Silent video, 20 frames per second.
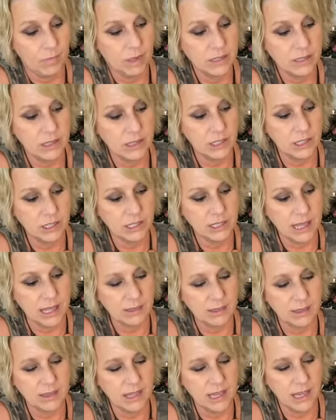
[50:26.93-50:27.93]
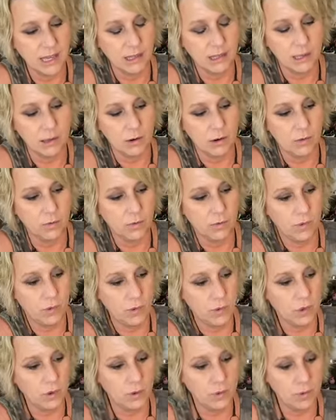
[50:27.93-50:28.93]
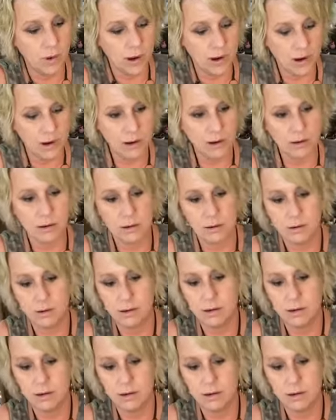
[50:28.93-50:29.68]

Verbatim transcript: This is just that thin little floral wire.